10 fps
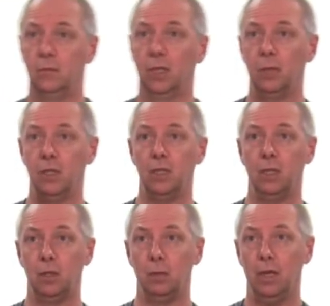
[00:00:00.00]
a bit of
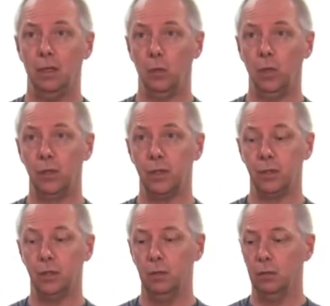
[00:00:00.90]
steel to mount the wheels
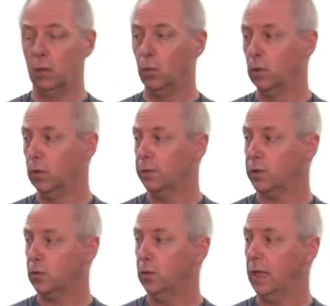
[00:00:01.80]
onto, and we'll
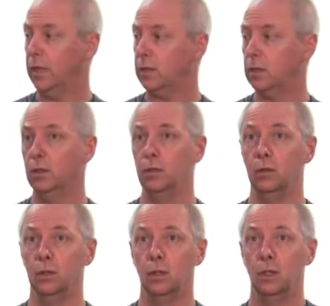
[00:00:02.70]
screw that
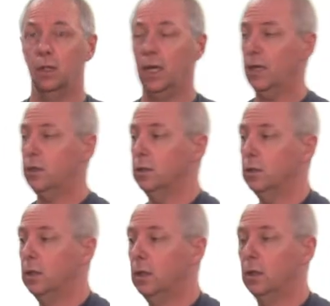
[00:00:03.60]
to the
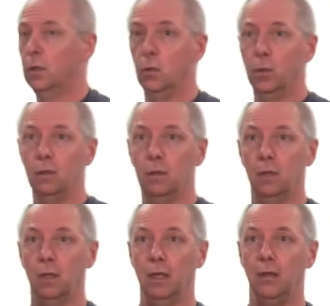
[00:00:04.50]
actual wood
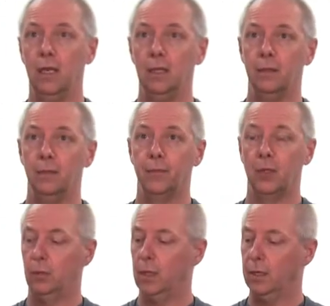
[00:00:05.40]
like that.
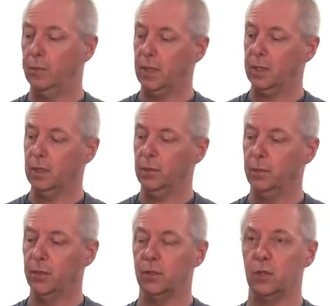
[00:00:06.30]
We'll cut a piece off
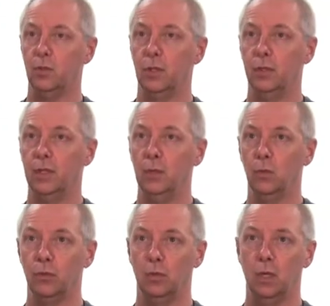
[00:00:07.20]
and we'll just screw it on there, and
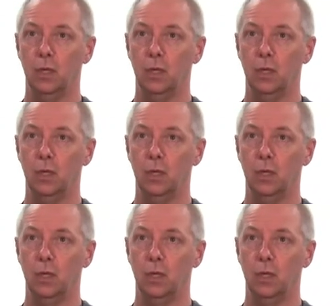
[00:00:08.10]
we'll drill the